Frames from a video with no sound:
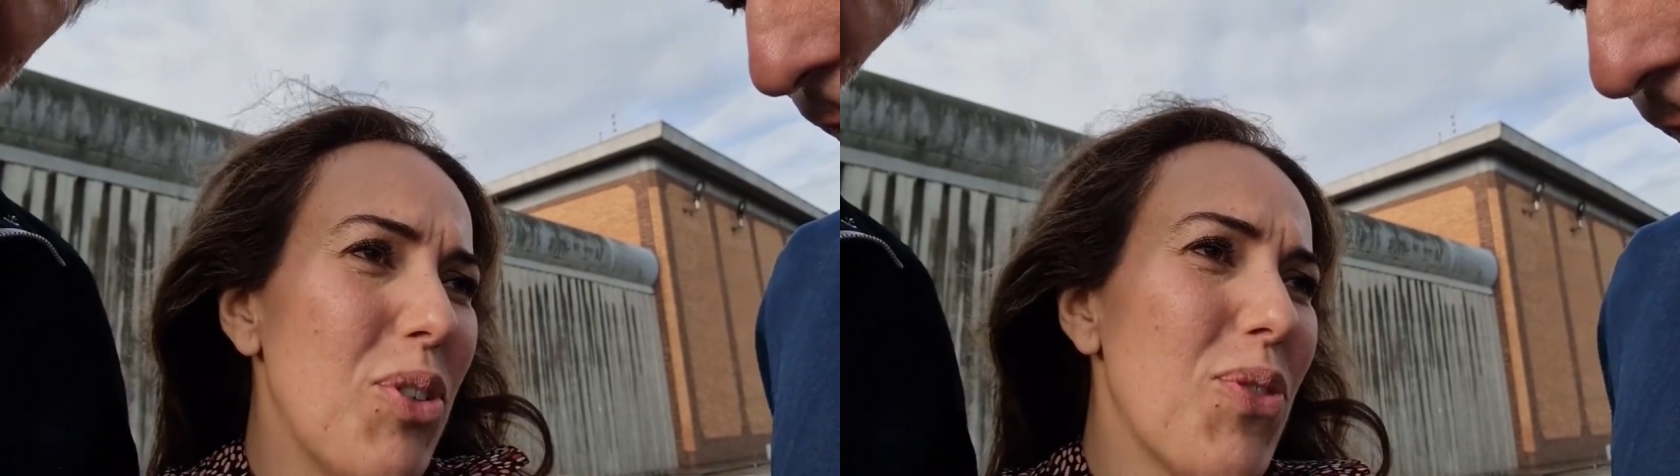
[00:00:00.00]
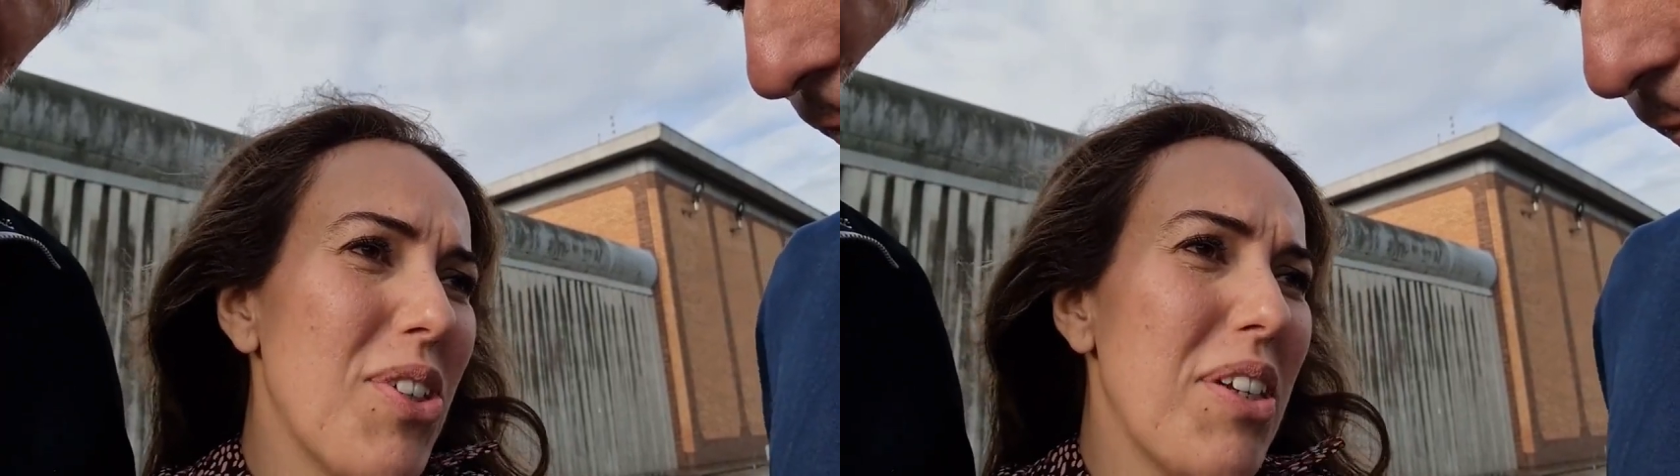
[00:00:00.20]

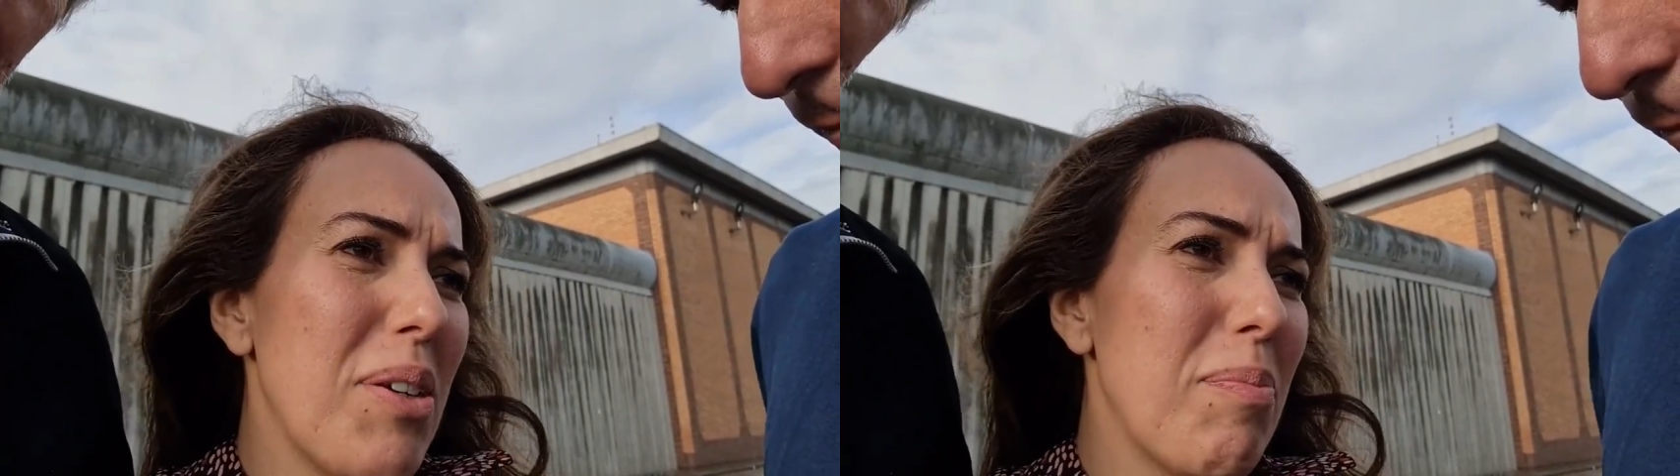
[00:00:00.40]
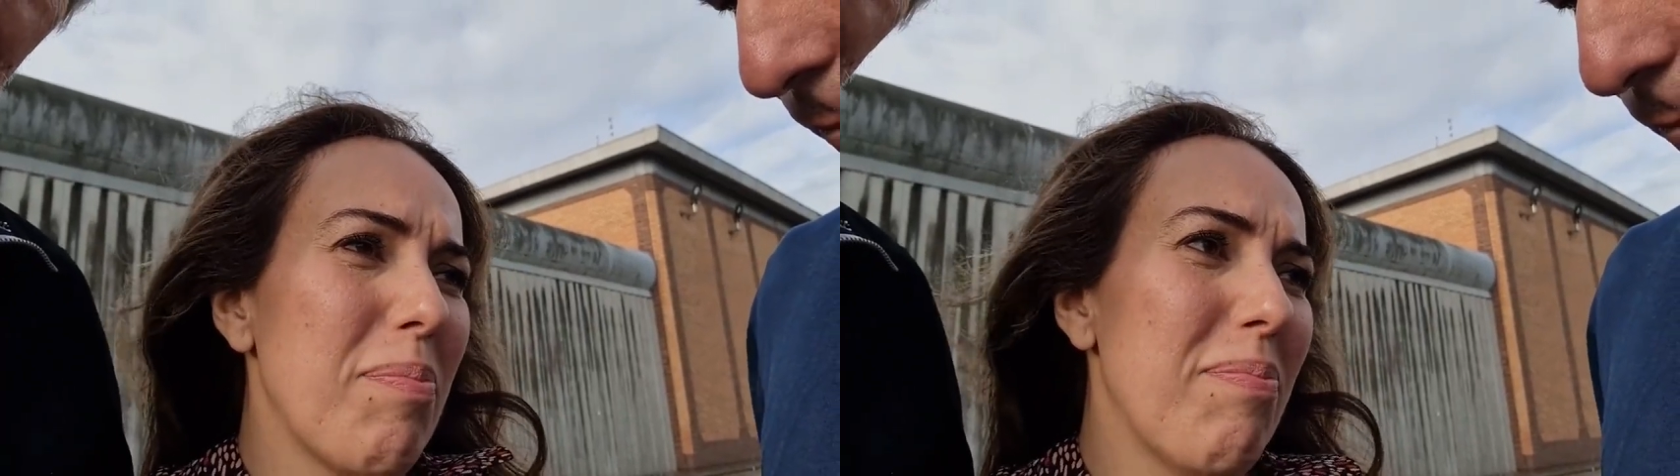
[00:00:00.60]
you've seen
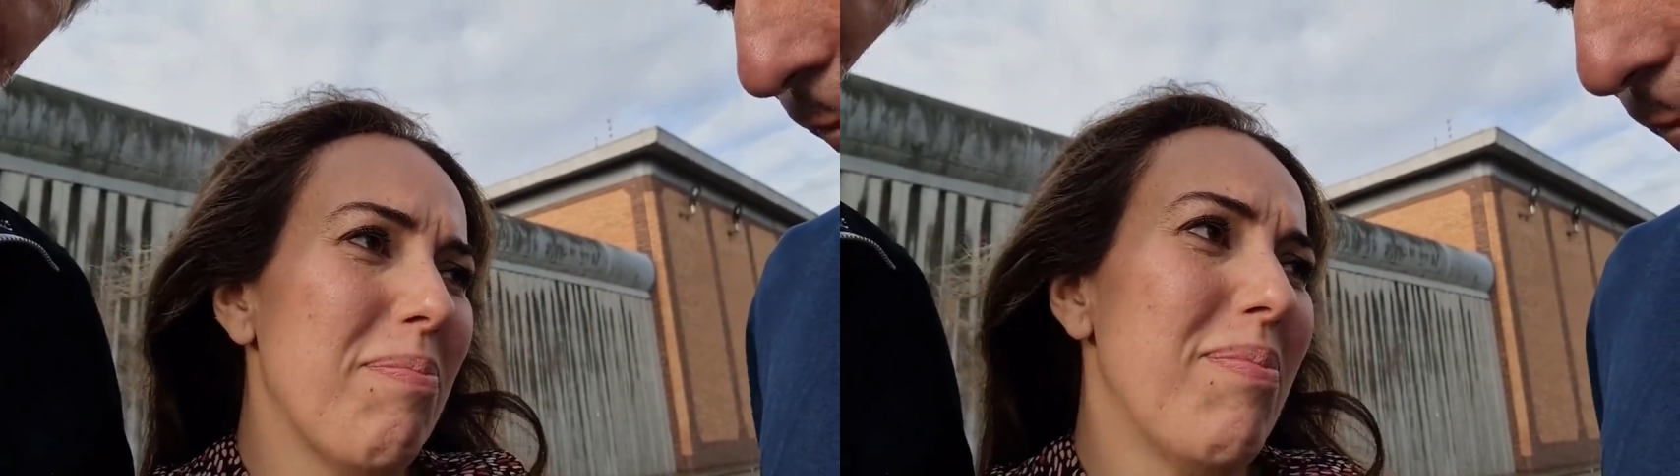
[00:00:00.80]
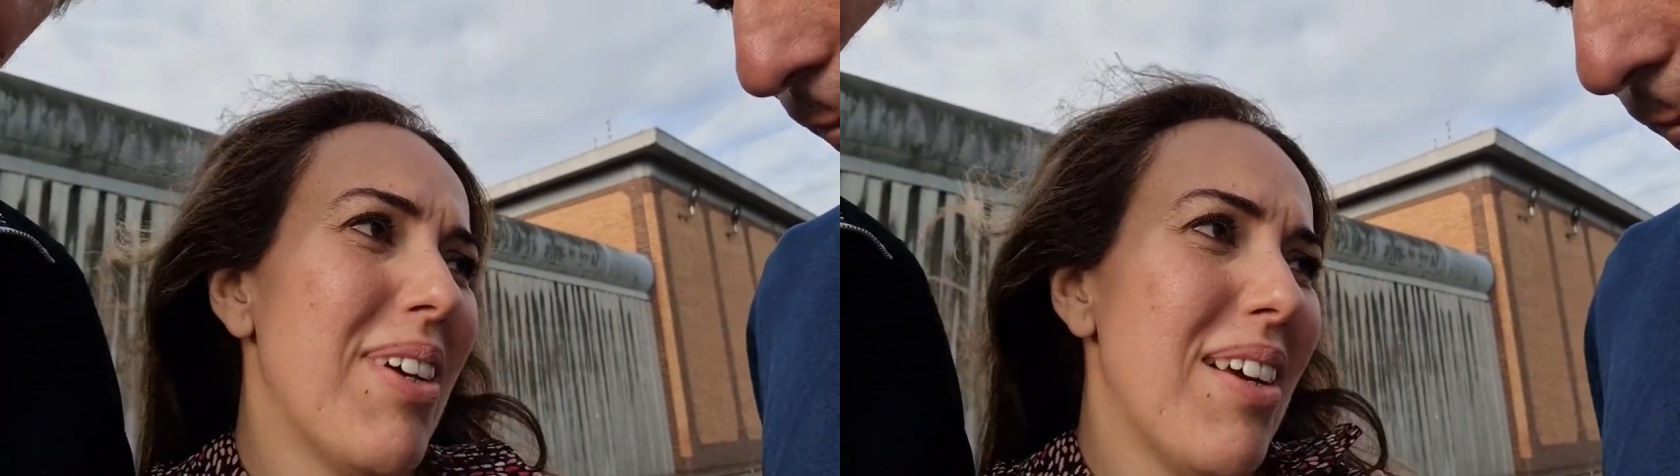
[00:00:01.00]

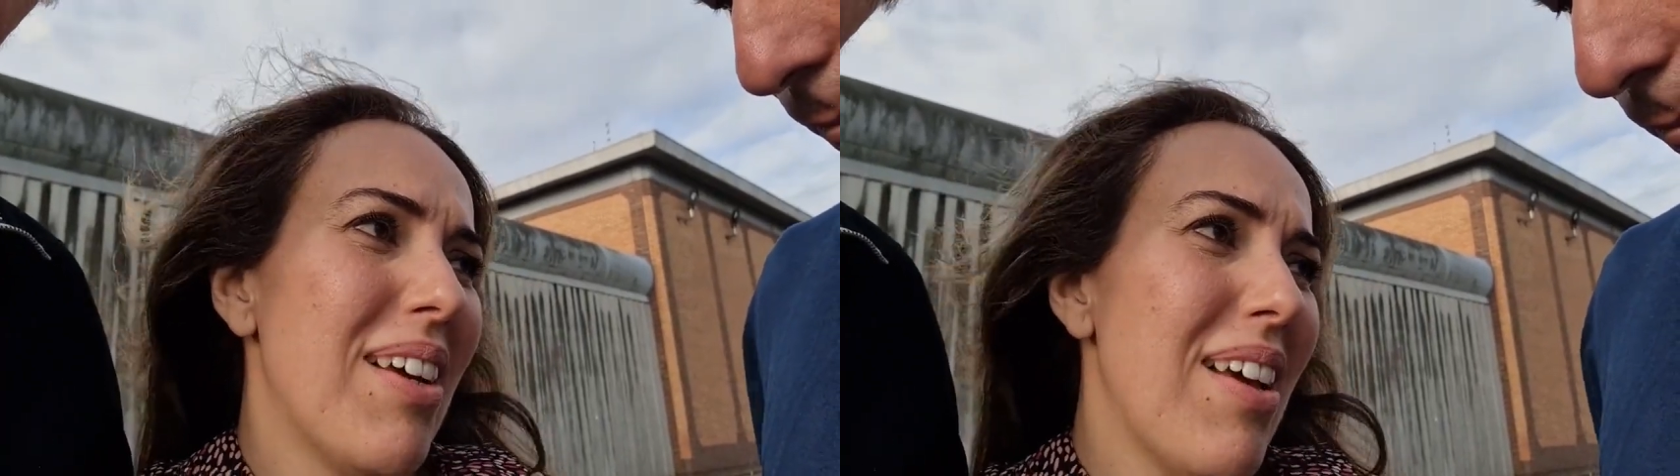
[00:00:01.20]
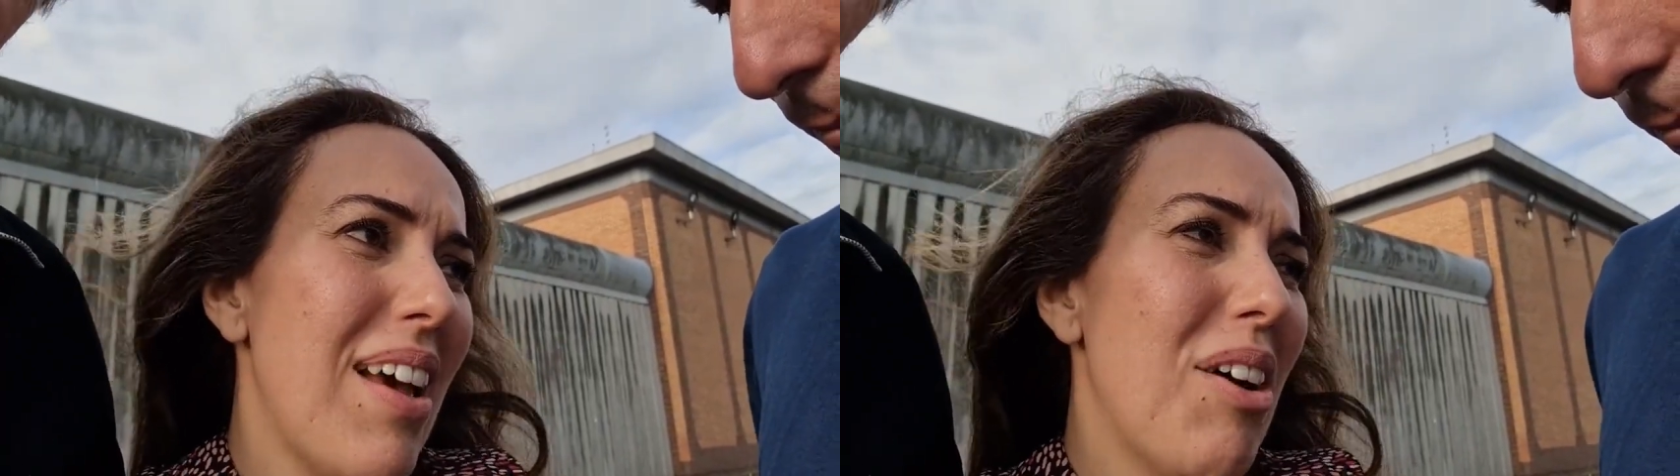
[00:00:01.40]
him,